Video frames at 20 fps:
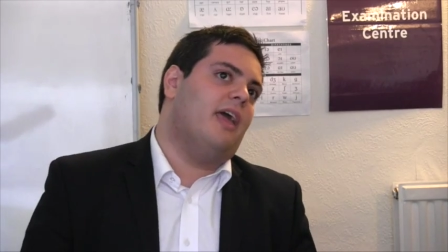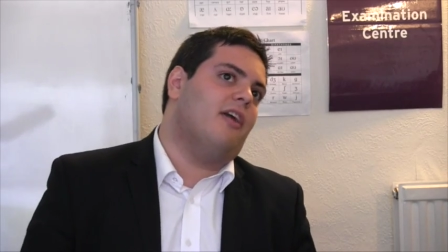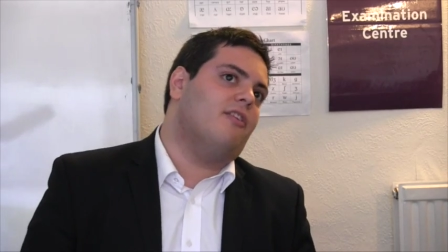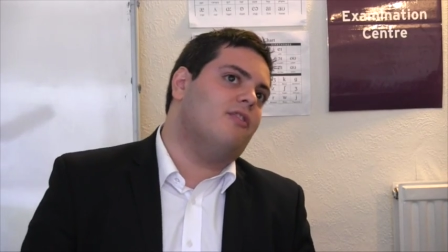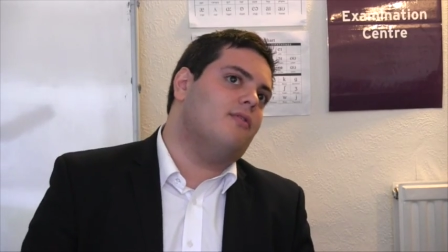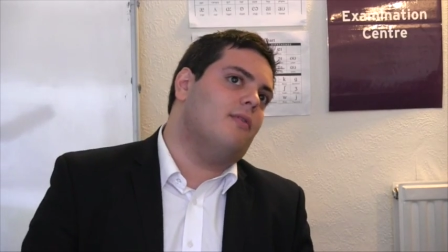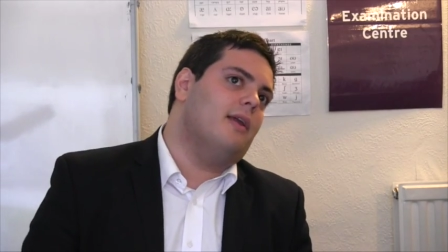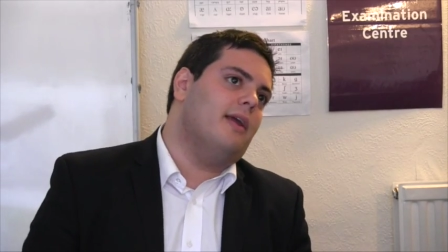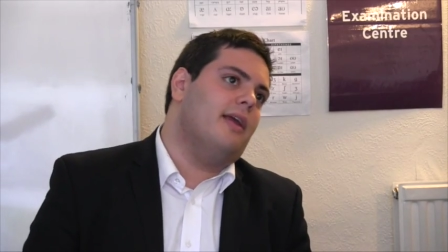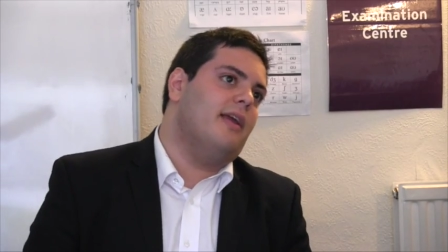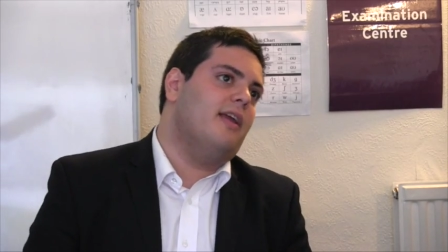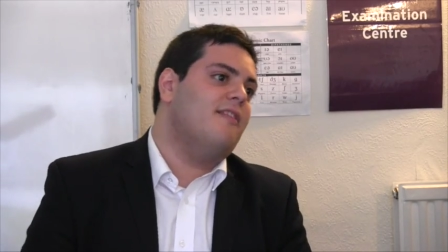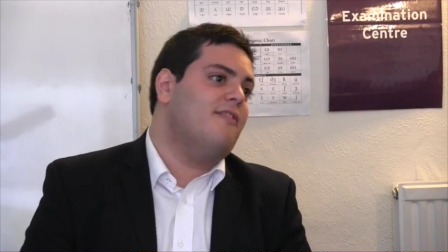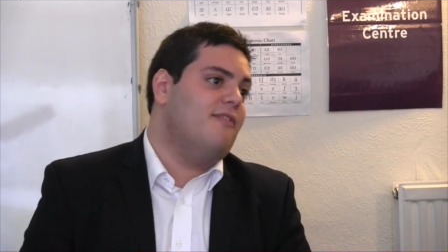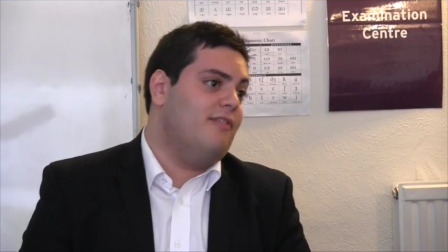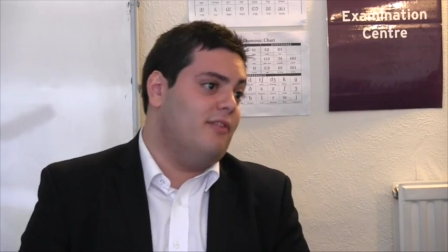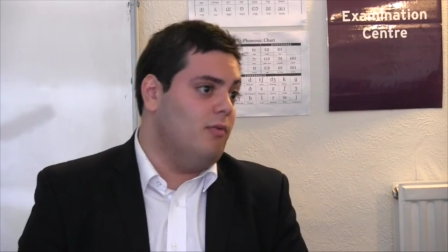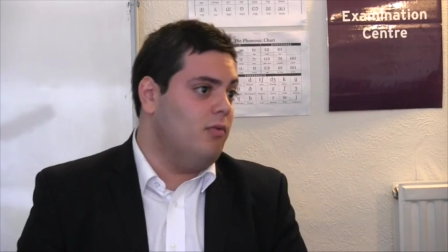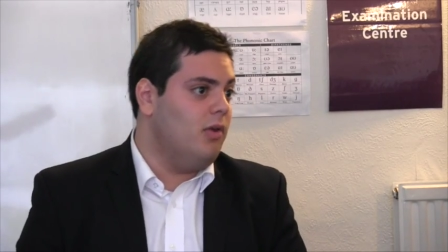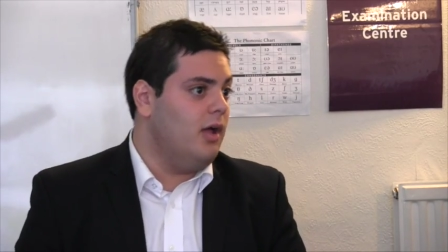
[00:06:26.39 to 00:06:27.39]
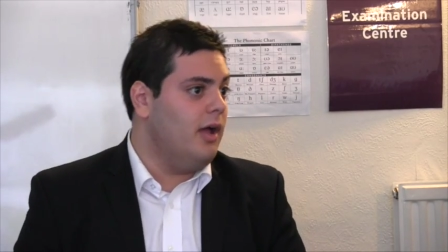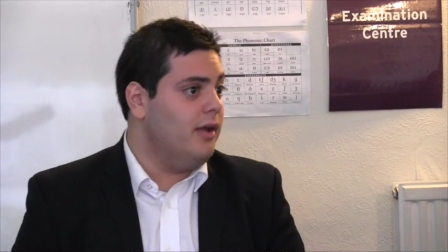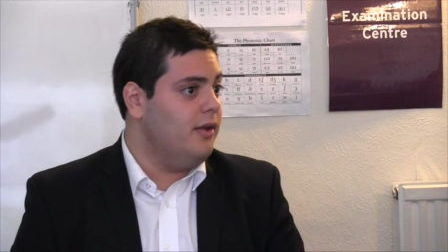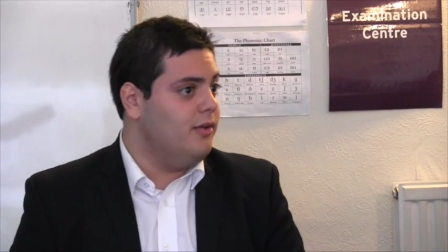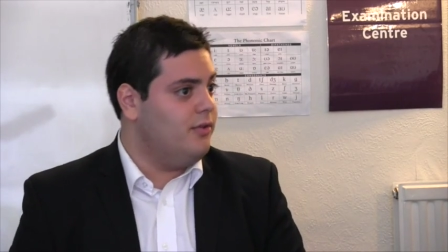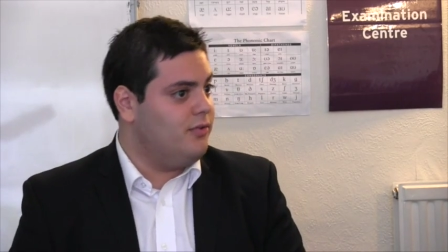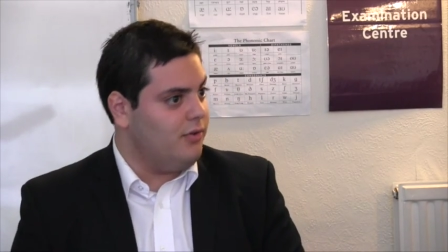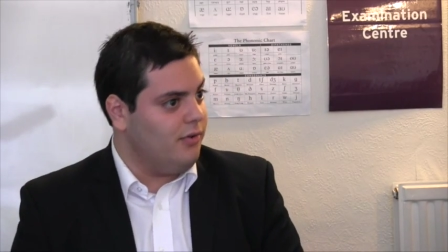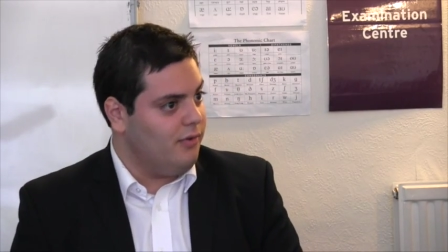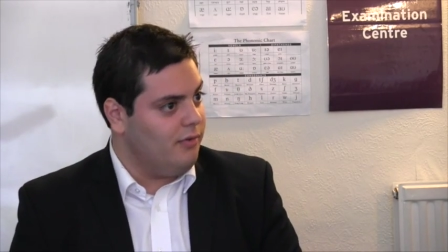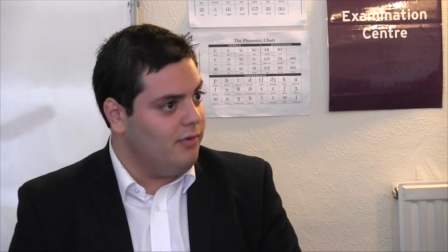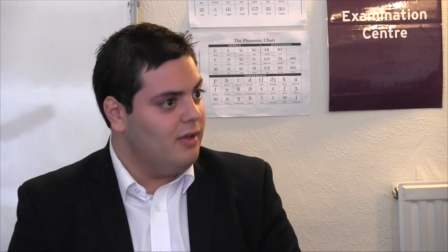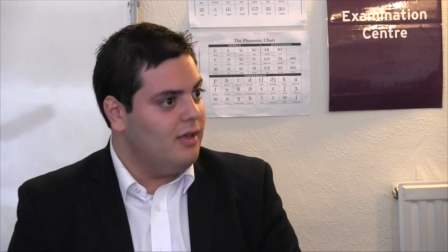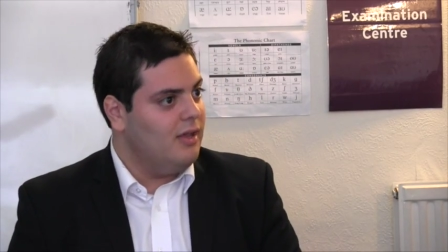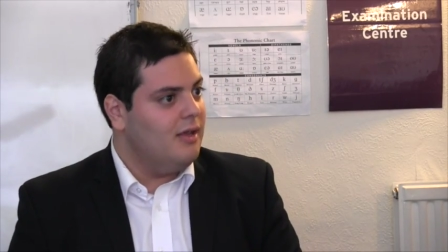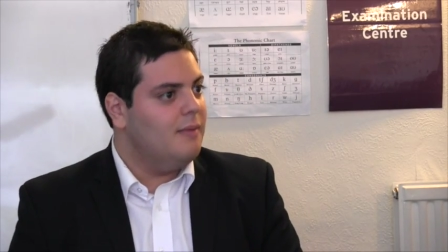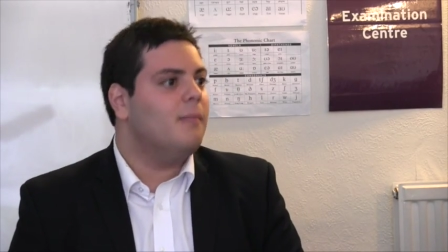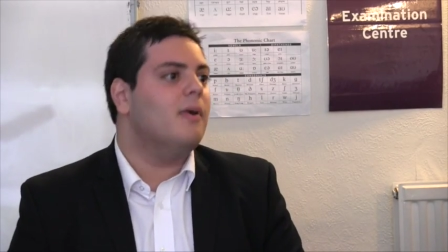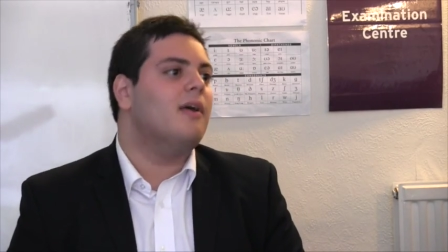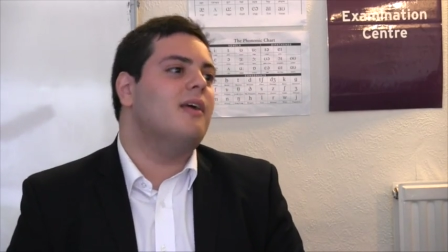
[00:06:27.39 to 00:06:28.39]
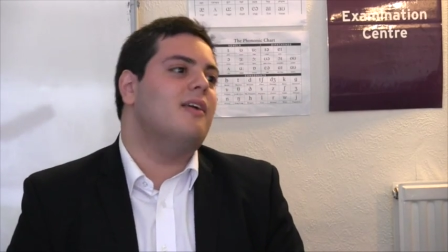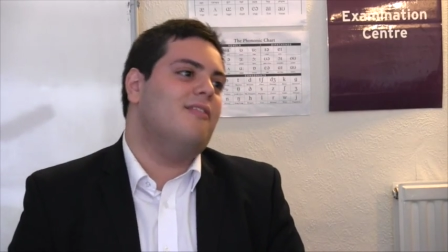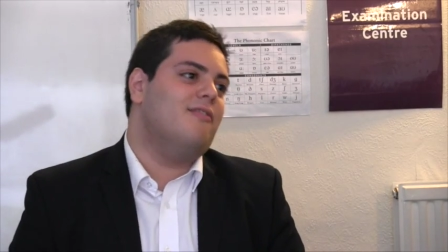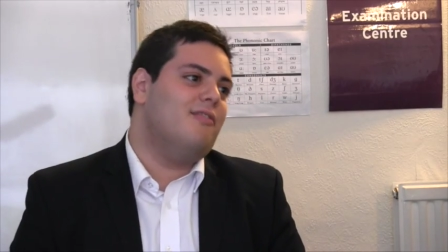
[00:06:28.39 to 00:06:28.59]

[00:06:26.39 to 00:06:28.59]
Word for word: Actually, if you like to, but